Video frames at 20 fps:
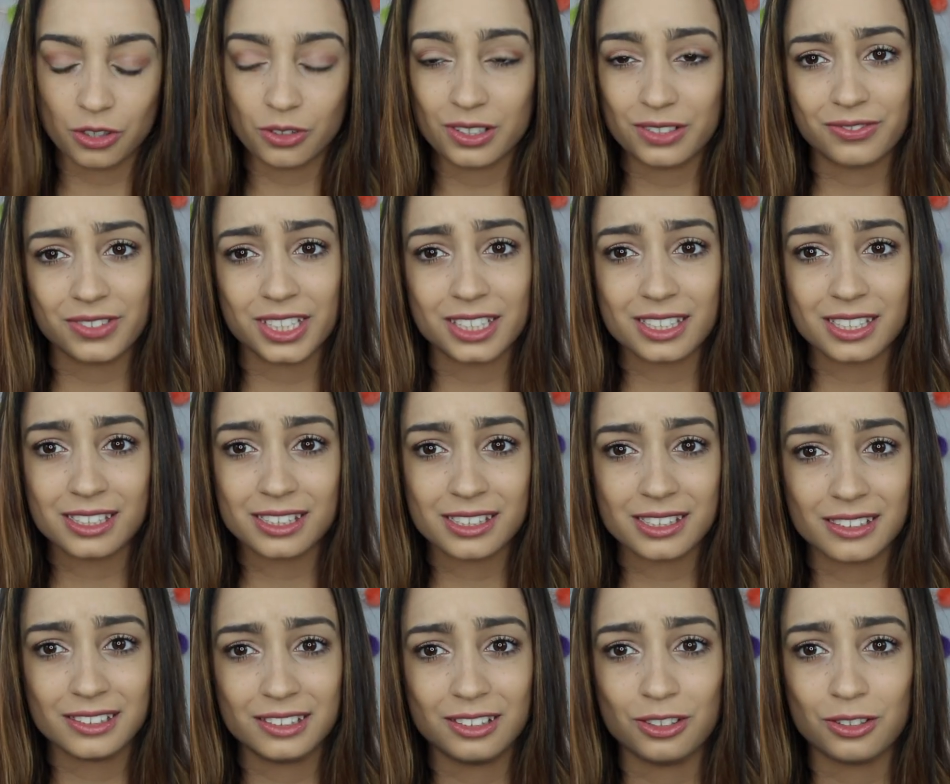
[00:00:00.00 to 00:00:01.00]
So if this
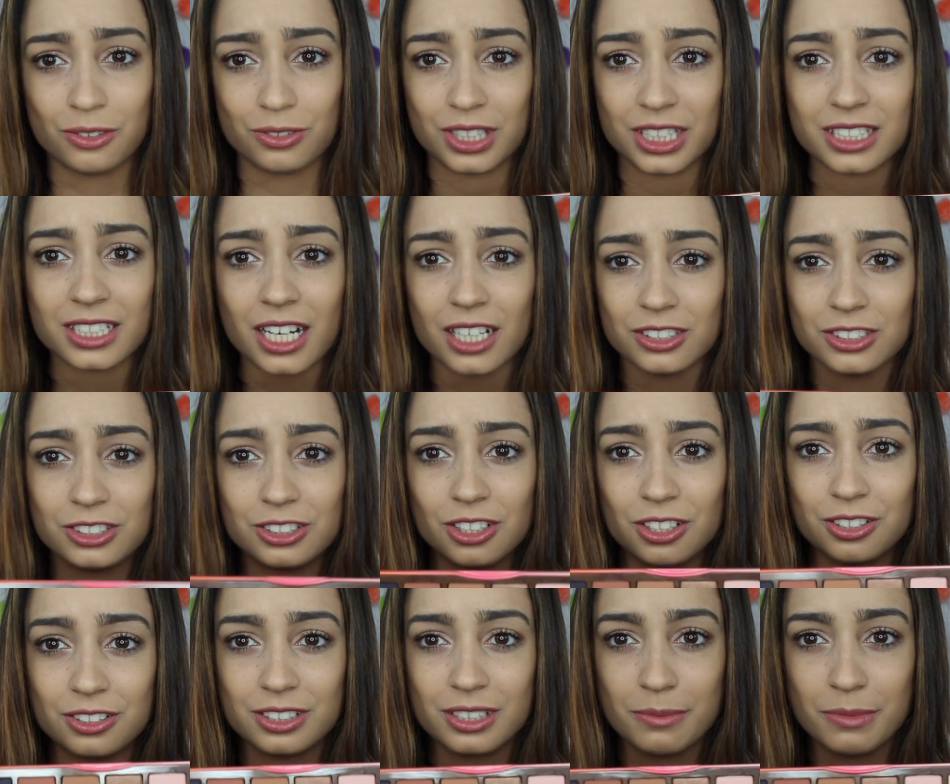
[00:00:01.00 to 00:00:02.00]
is, you know, these colors
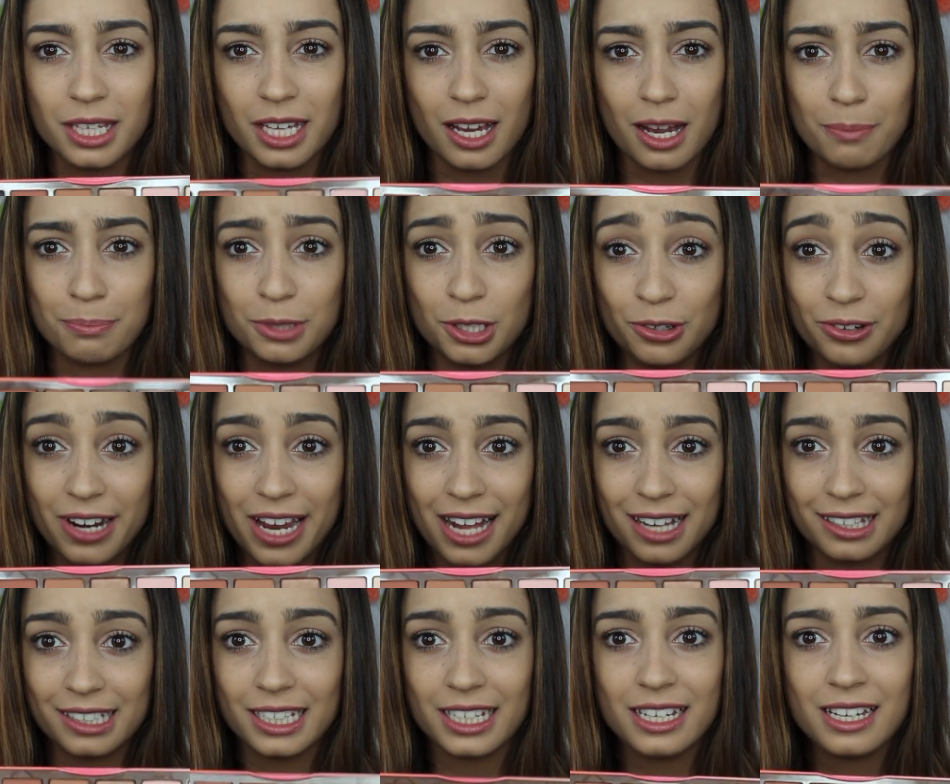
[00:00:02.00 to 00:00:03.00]
are something up your
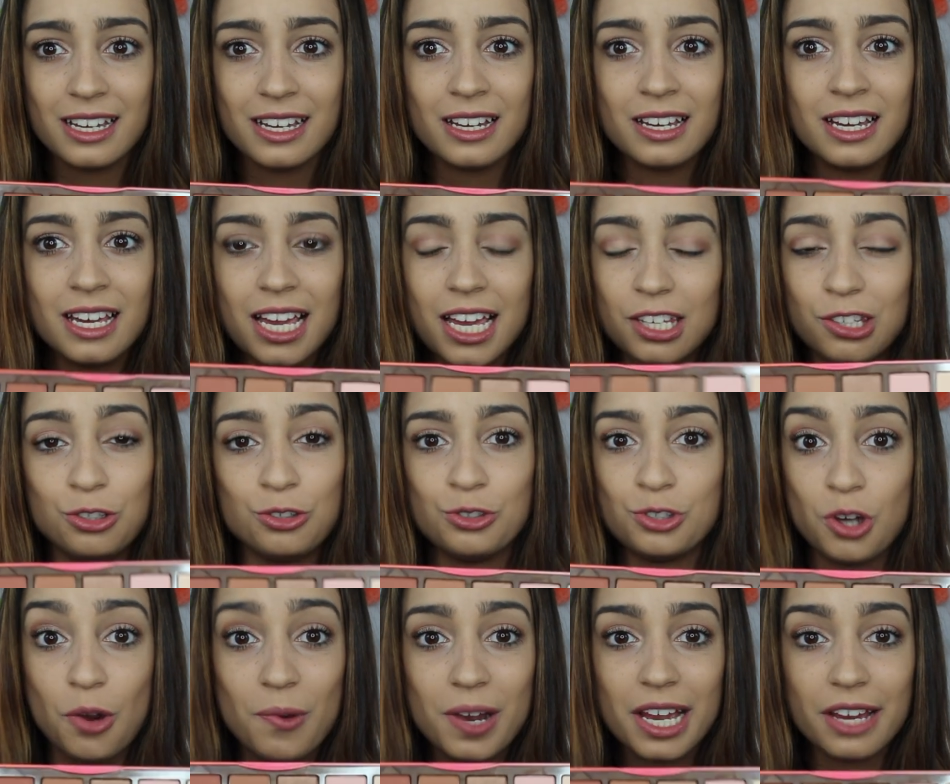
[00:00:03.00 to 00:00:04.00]
alley and you
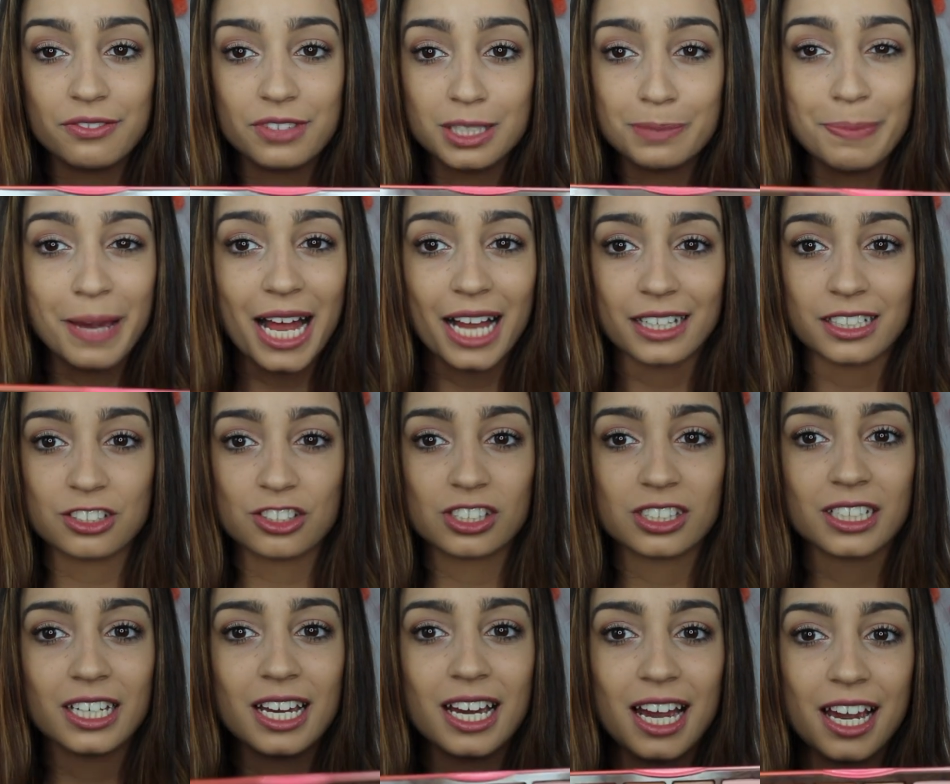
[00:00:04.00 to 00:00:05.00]
don't have this palette
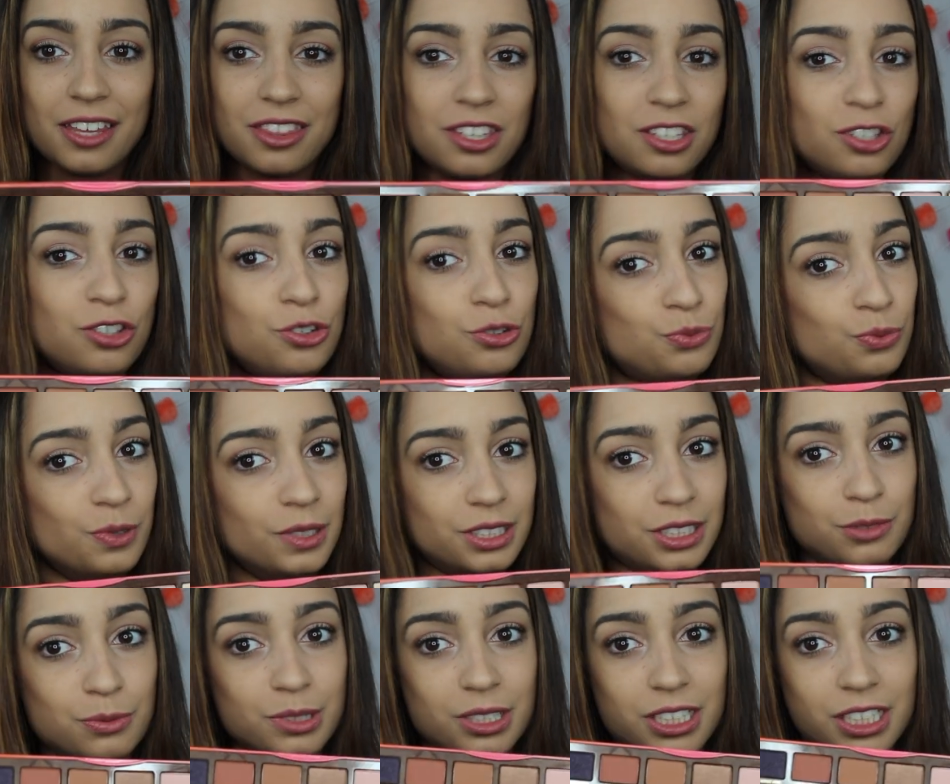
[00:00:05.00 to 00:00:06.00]
just yet, I think you'd
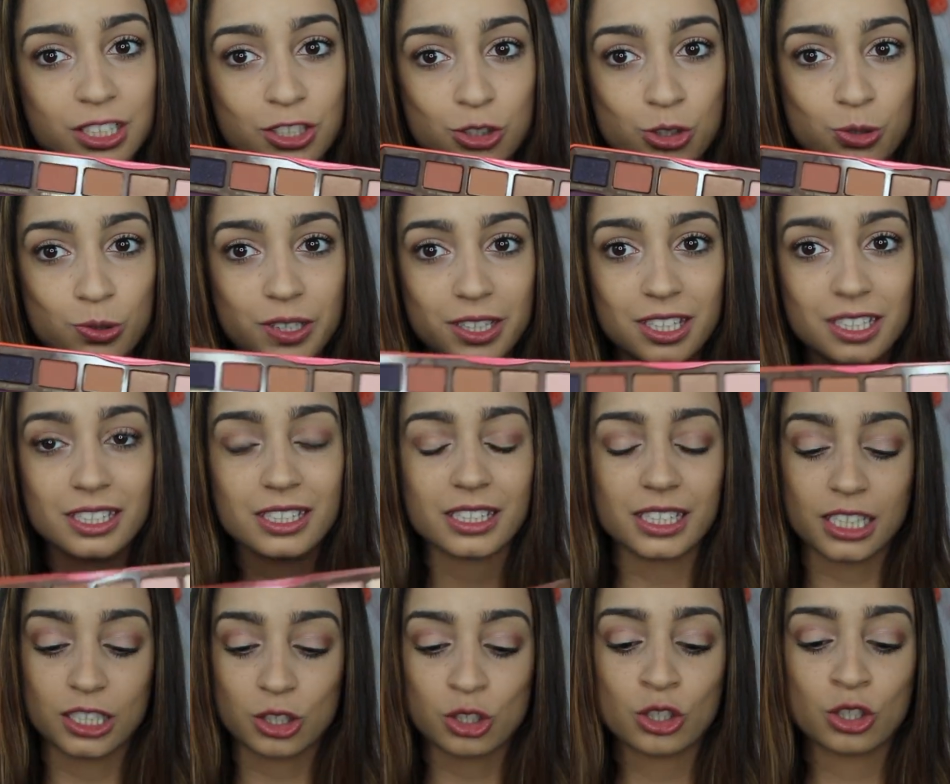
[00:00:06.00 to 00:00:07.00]
really, really enjoy
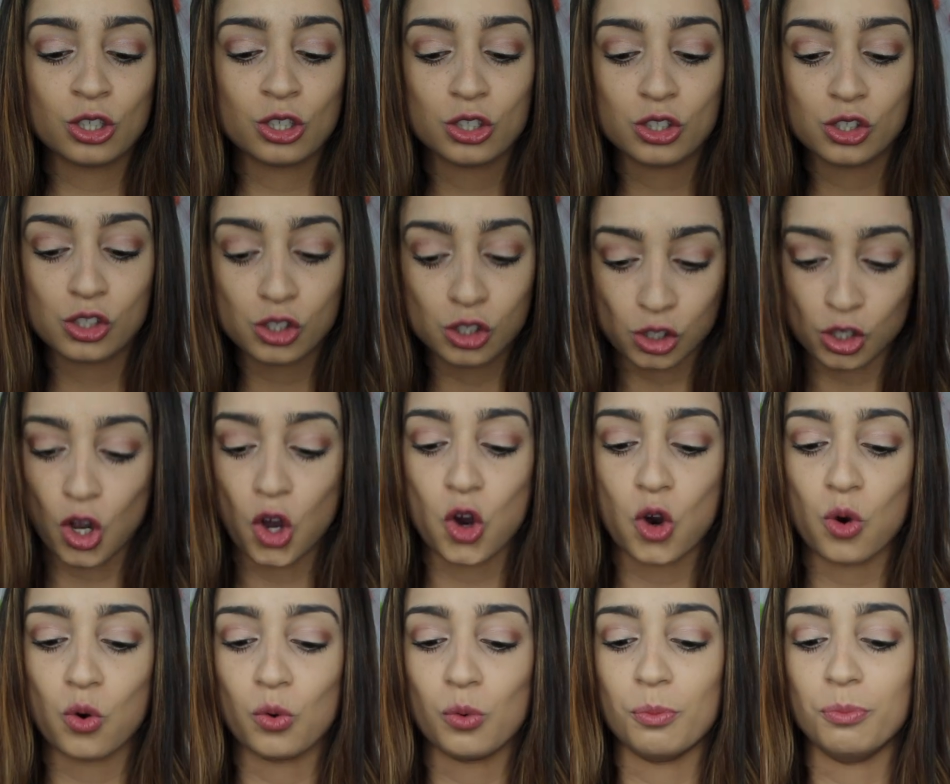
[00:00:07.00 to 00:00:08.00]
this. It's
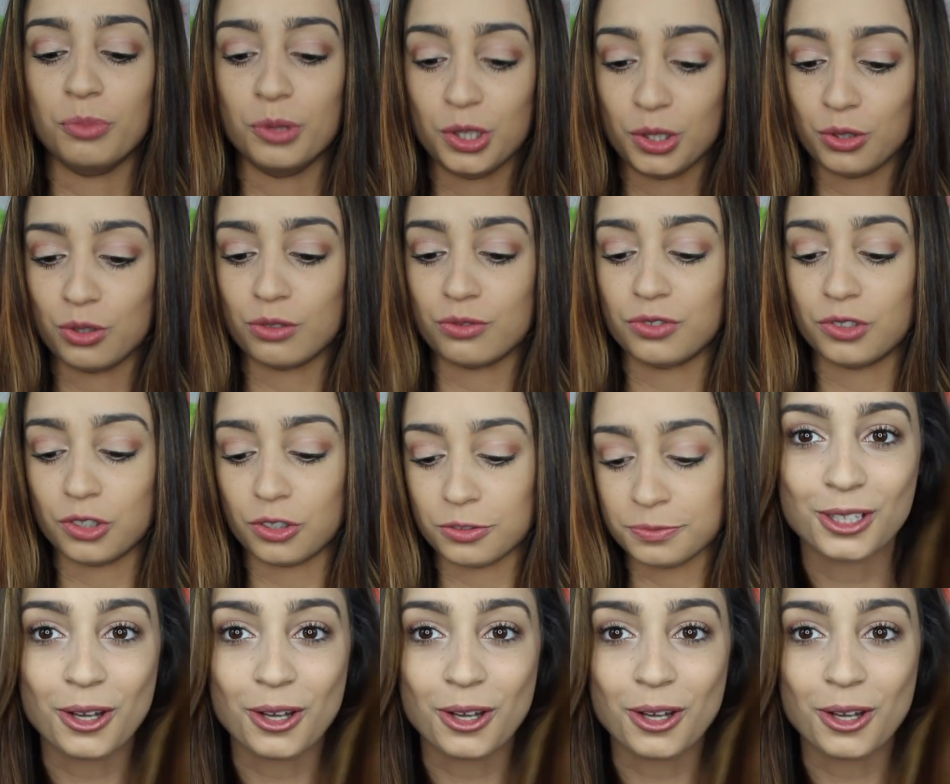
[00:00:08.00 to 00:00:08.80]
so beautiful.